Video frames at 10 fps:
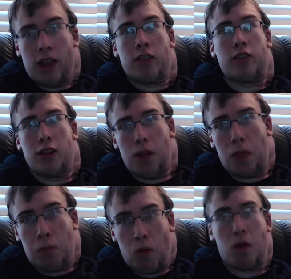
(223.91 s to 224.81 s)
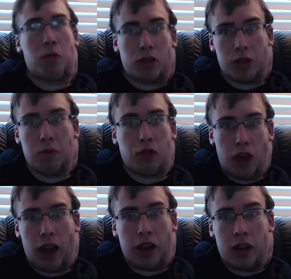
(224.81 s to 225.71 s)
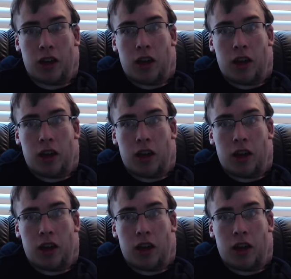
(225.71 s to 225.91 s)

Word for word: Then have the point where she was like,